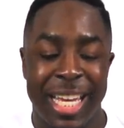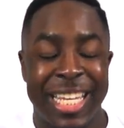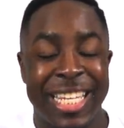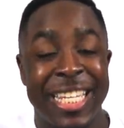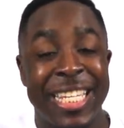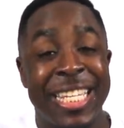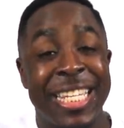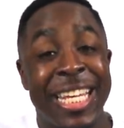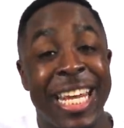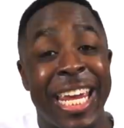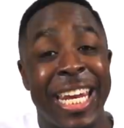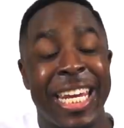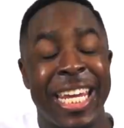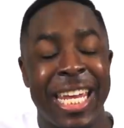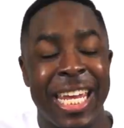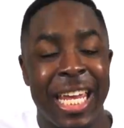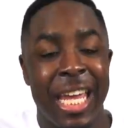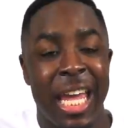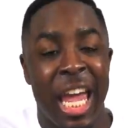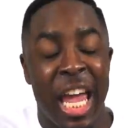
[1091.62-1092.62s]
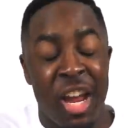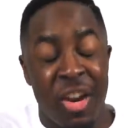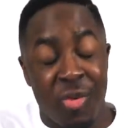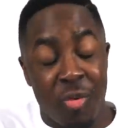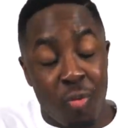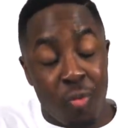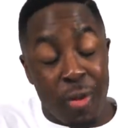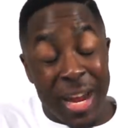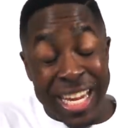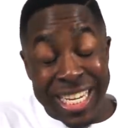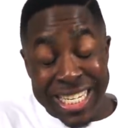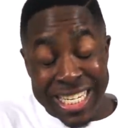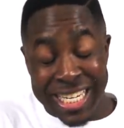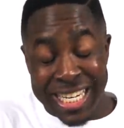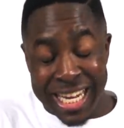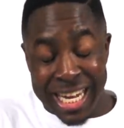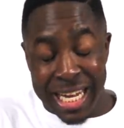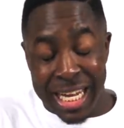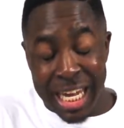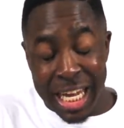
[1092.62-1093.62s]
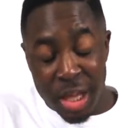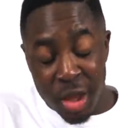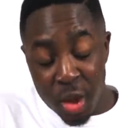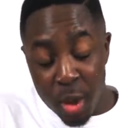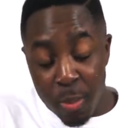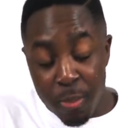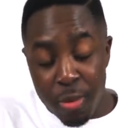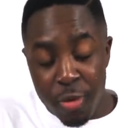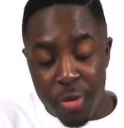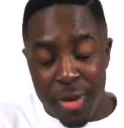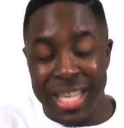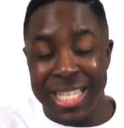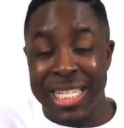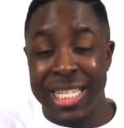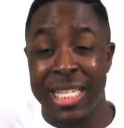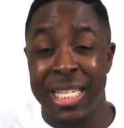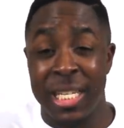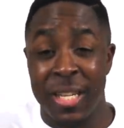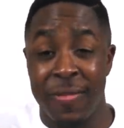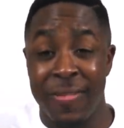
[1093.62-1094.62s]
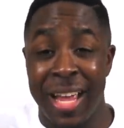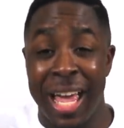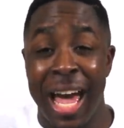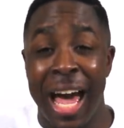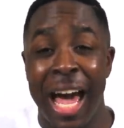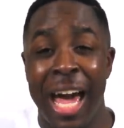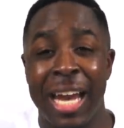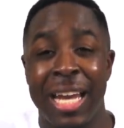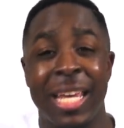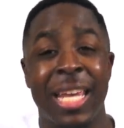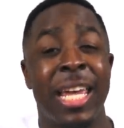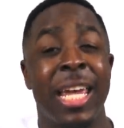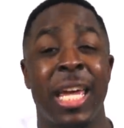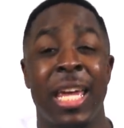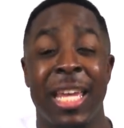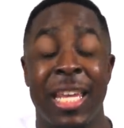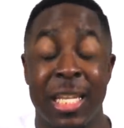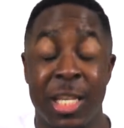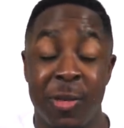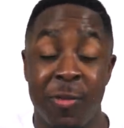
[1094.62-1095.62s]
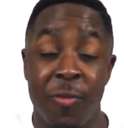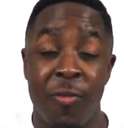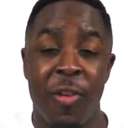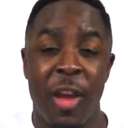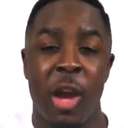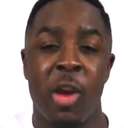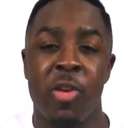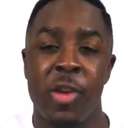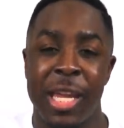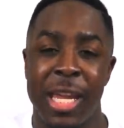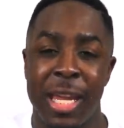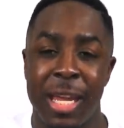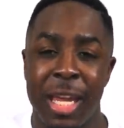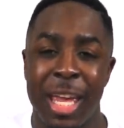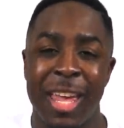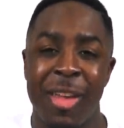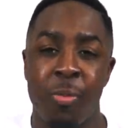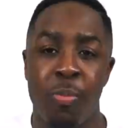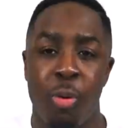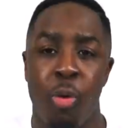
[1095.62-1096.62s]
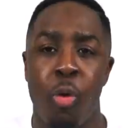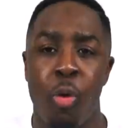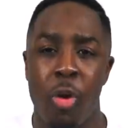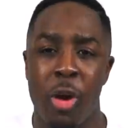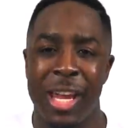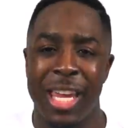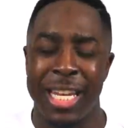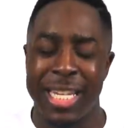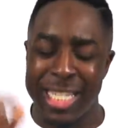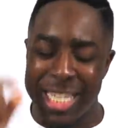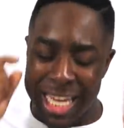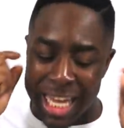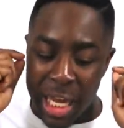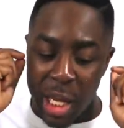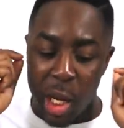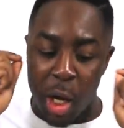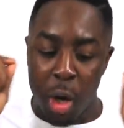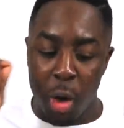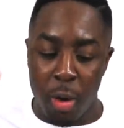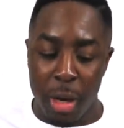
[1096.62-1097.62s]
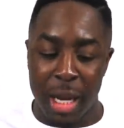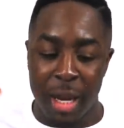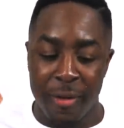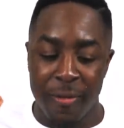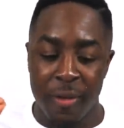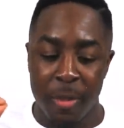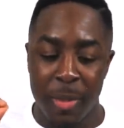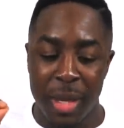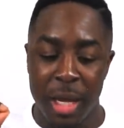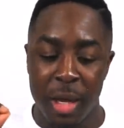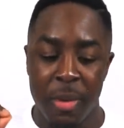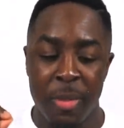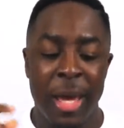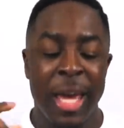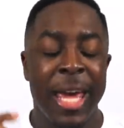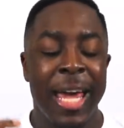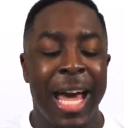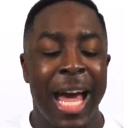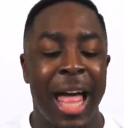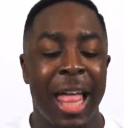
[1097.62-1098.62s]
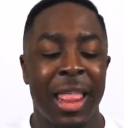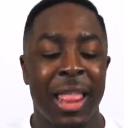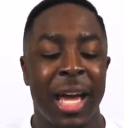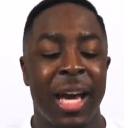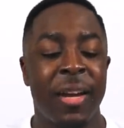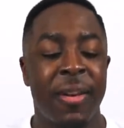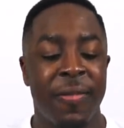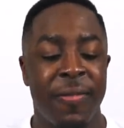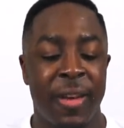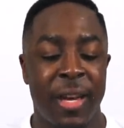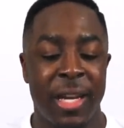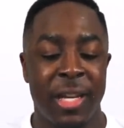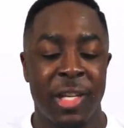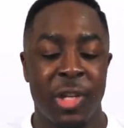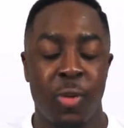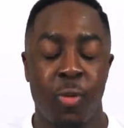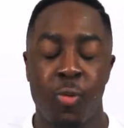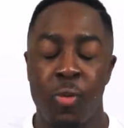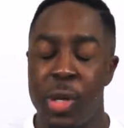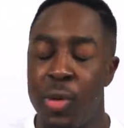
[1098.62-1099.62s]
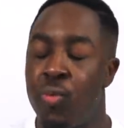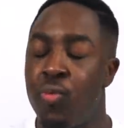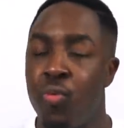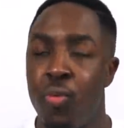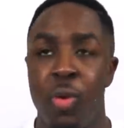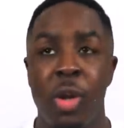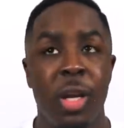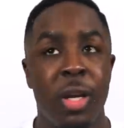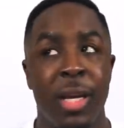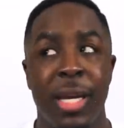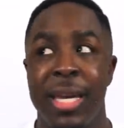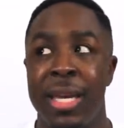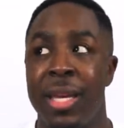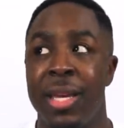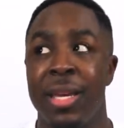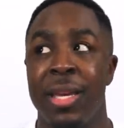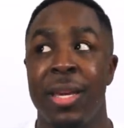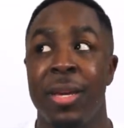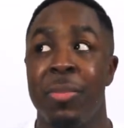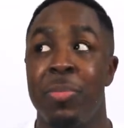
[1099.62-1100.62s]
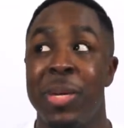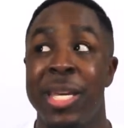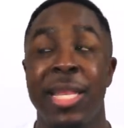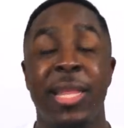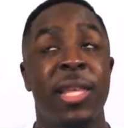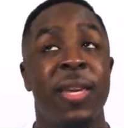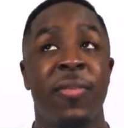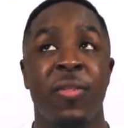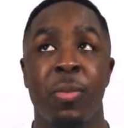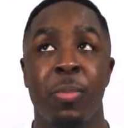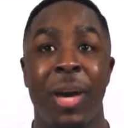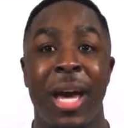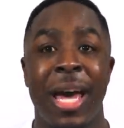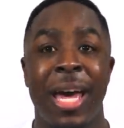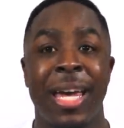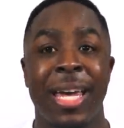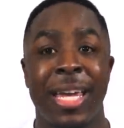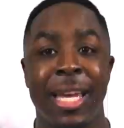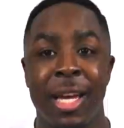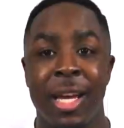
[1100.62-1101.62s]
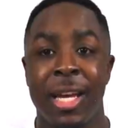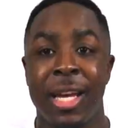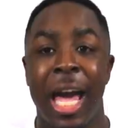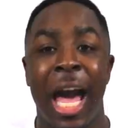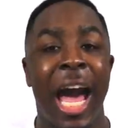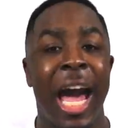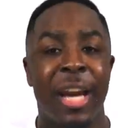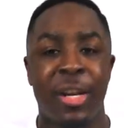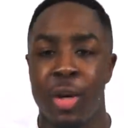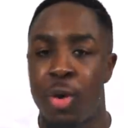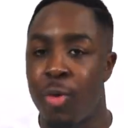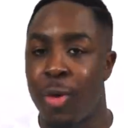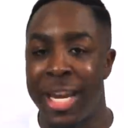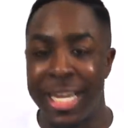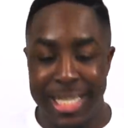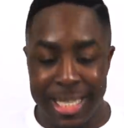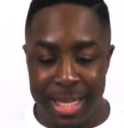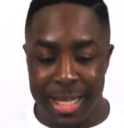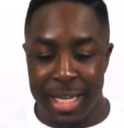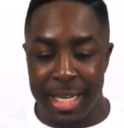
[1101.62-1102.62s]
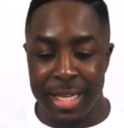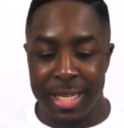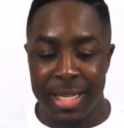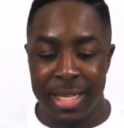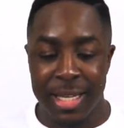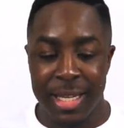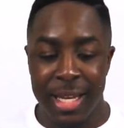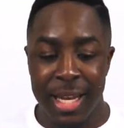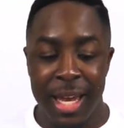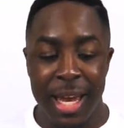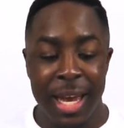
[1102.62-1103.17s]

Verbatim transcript: sitting and resting in the presence of God is very important to hearing from Him. A lot of us, we really be living by God grace this.